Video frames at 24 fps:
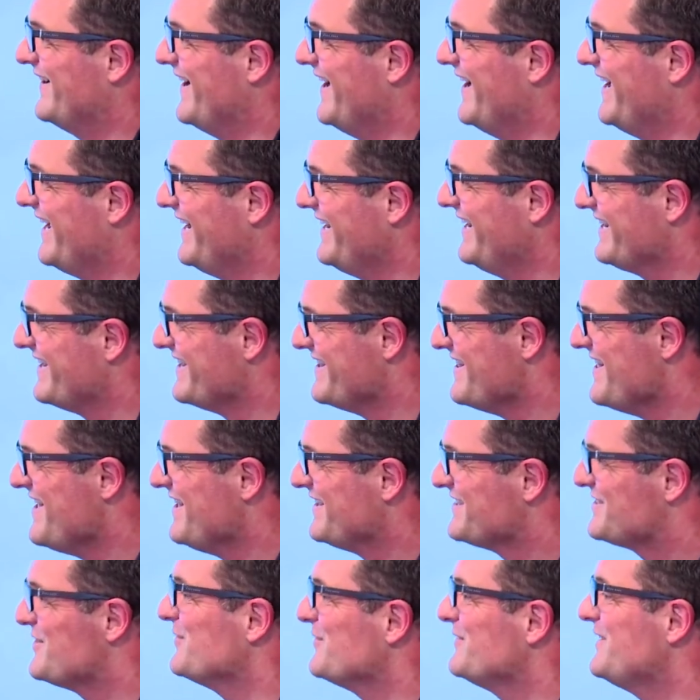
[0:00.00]
right?
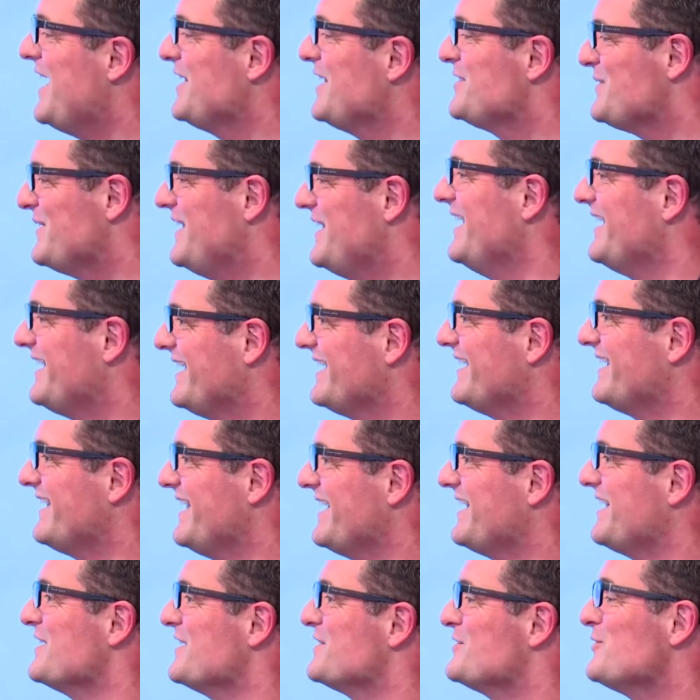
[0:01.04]
So that's what hick and
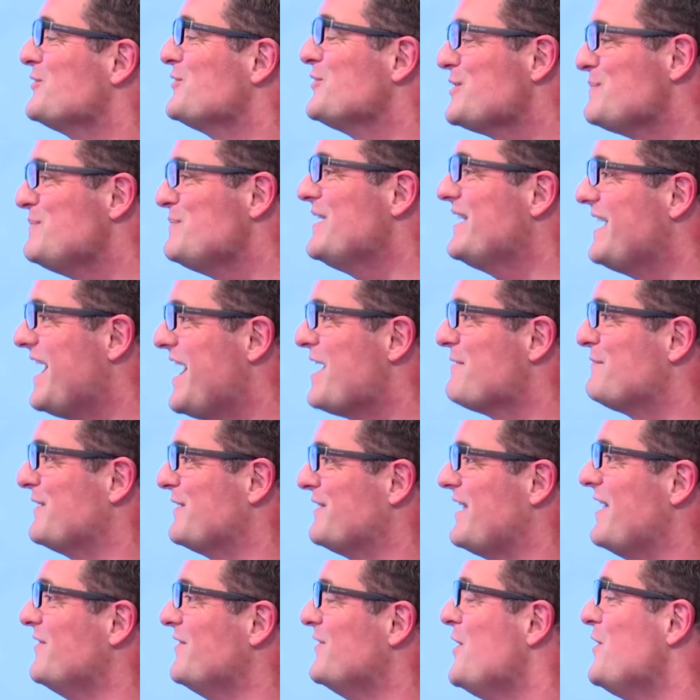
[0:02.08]
click is. So just be careful of
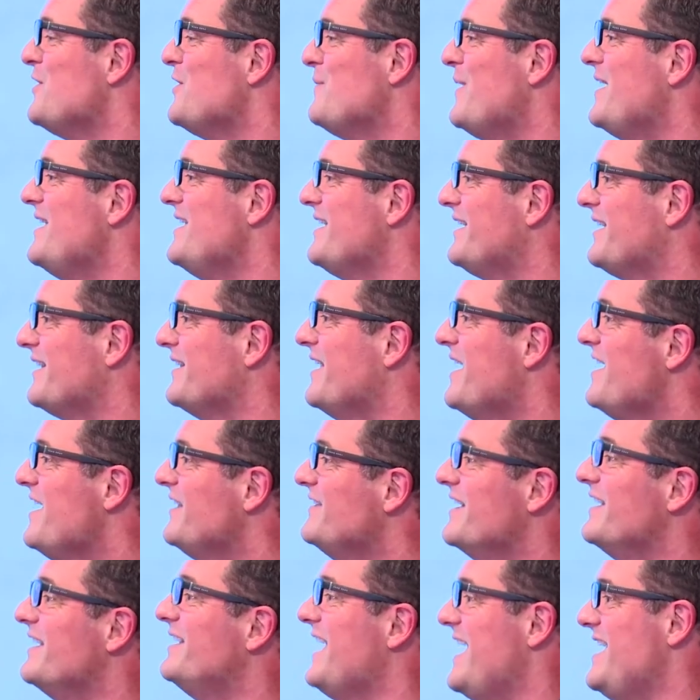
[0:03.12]
that. And the only way you can
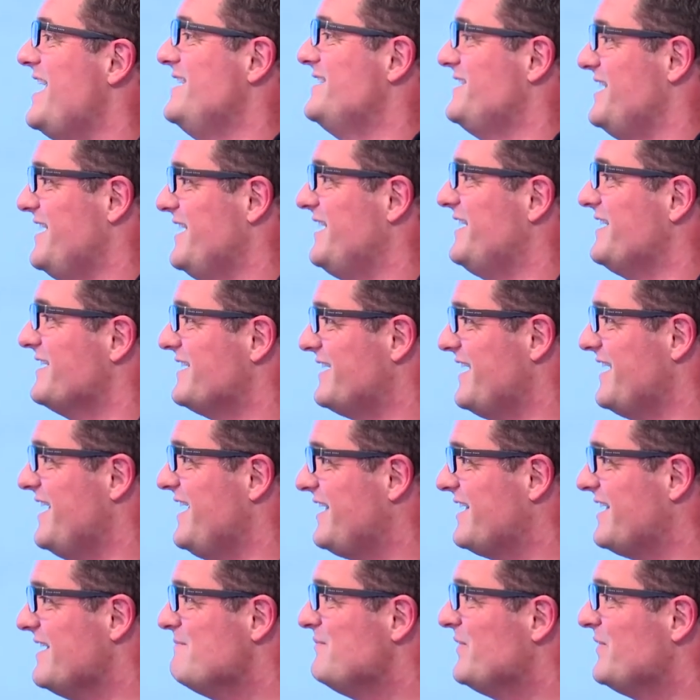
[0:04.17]
negate hick and
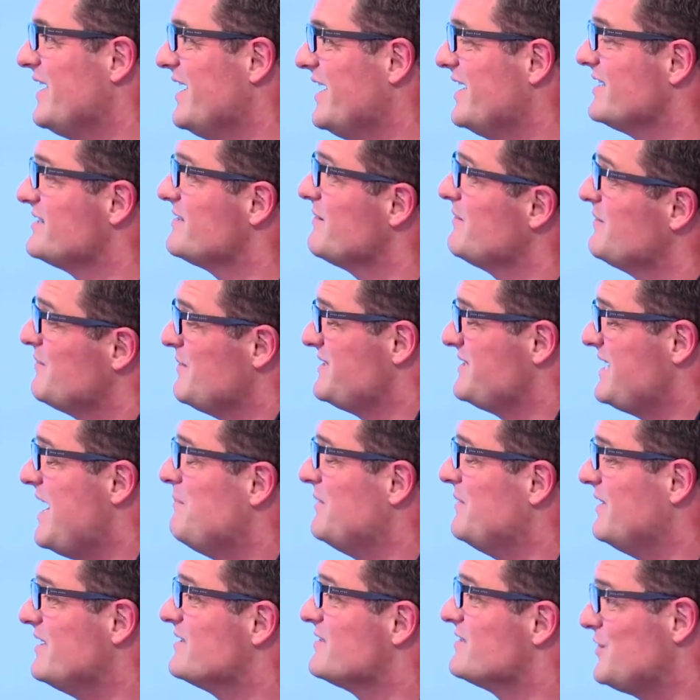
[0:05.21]
click is what's
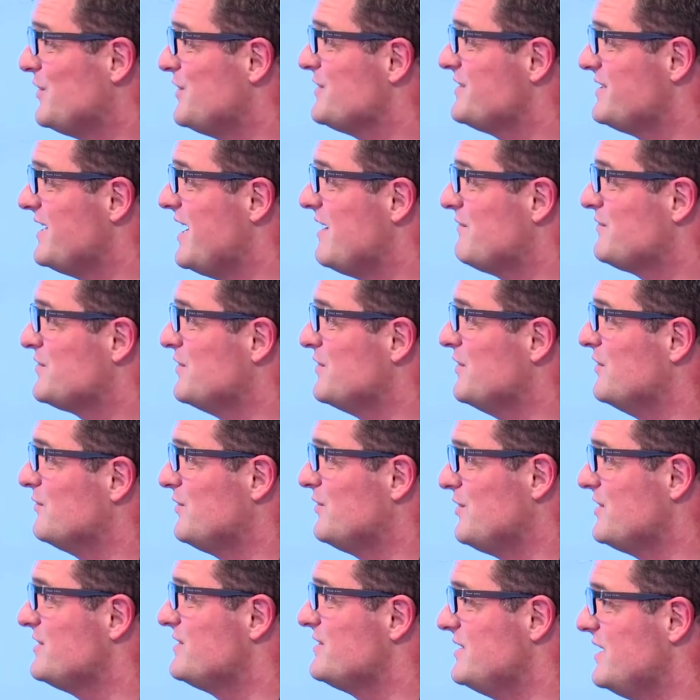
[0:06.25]
happening is Thursday afternoon,
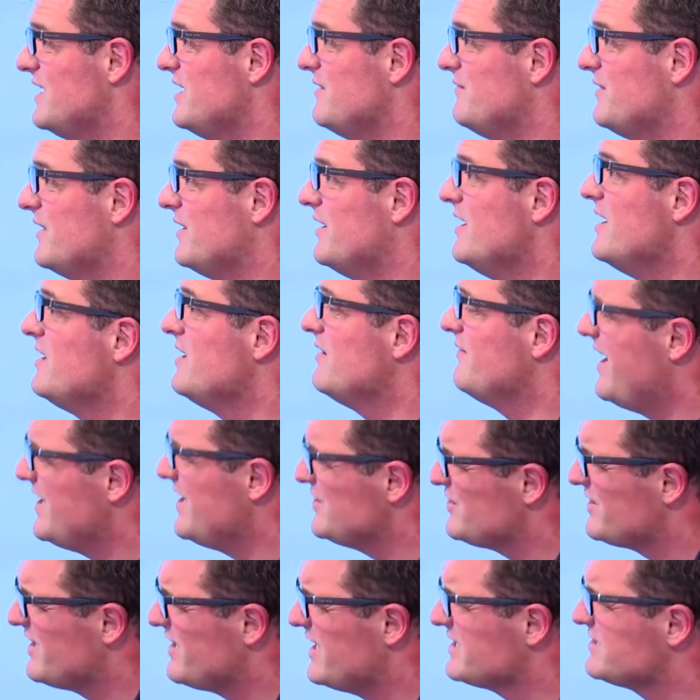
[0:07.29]
Thursday evening, you
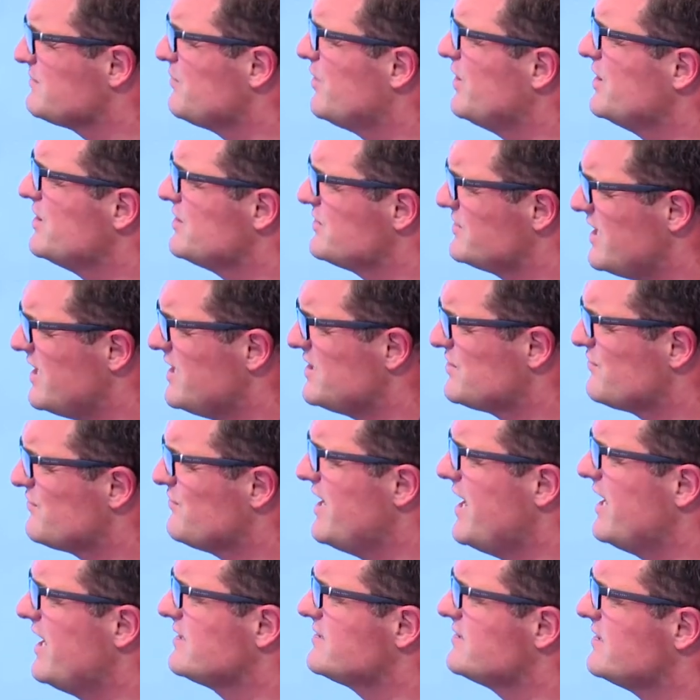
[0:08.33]
had your glass of wine, you're starting to
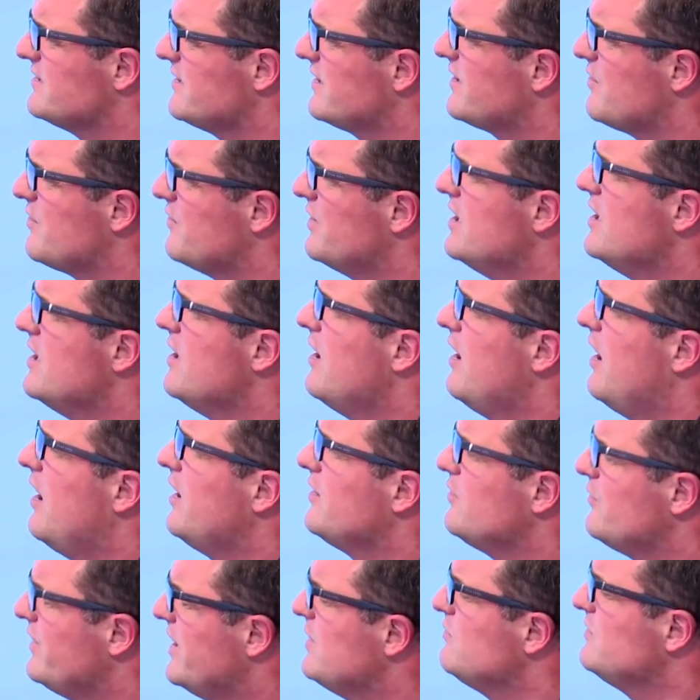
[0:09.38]
relax, and they're going,
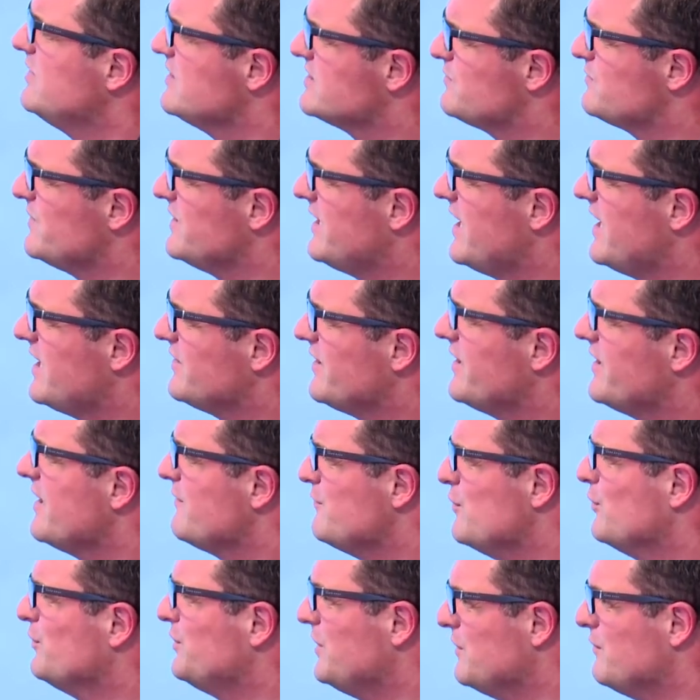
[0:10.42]
I'm going out this weekend and I have
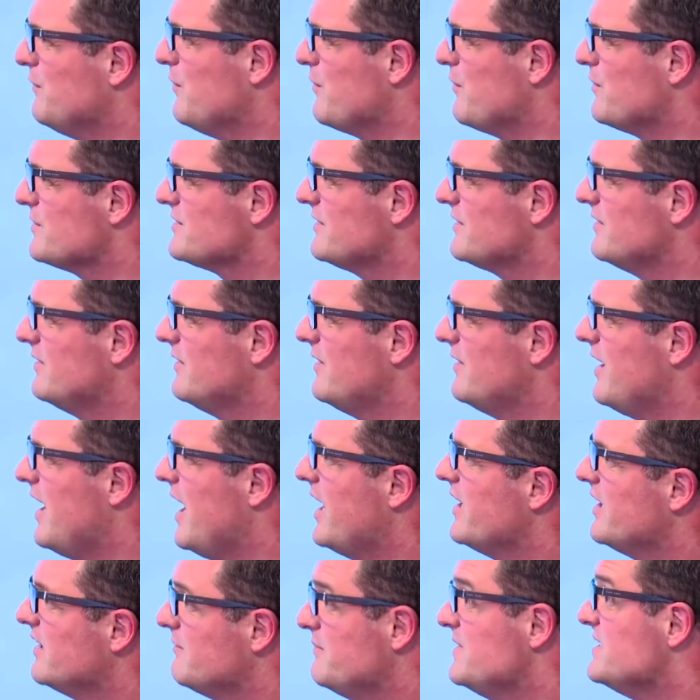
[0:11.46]
nothing for it
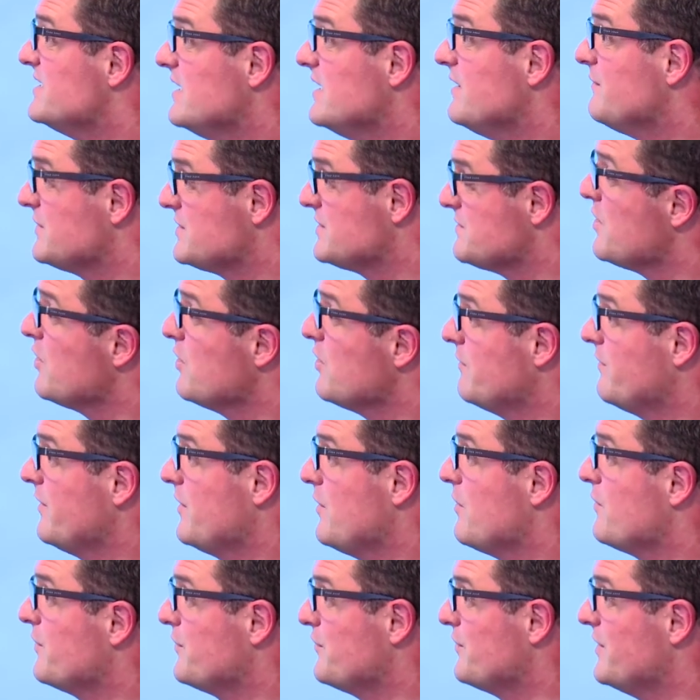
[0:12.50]
and it'll be delivered tomorrow if I
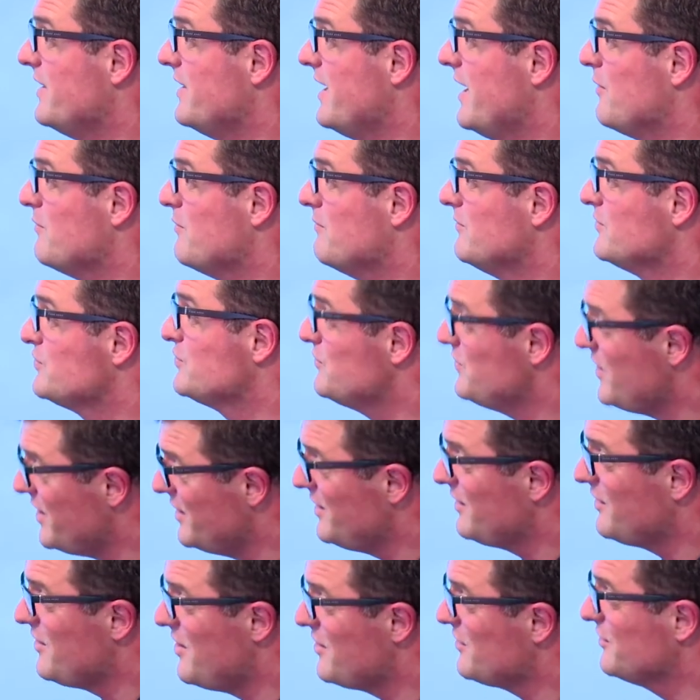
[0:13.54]
order it now. So nine
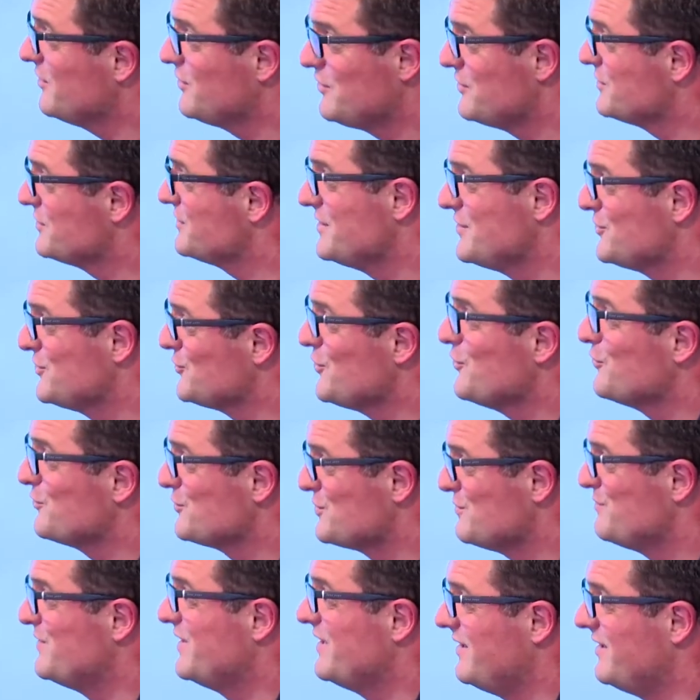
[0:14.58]
o'clock on a Thursday is shown
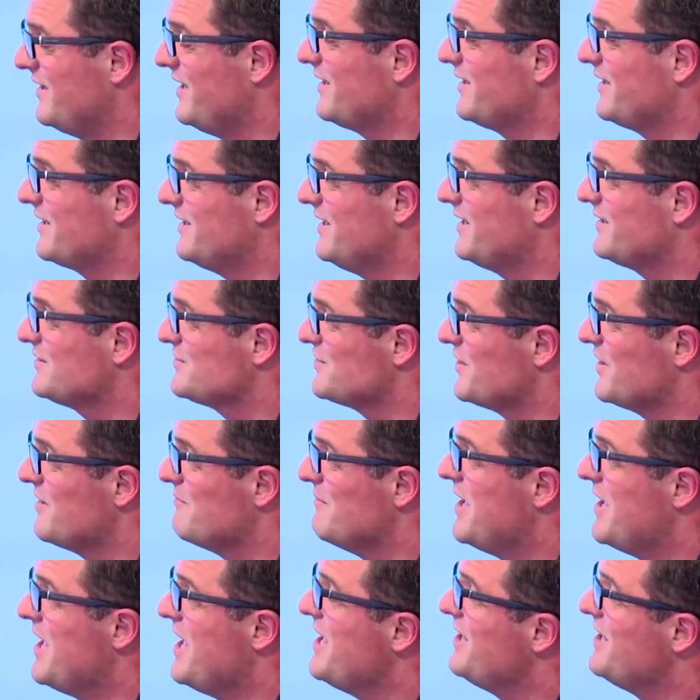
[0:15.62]
to be hick and click time.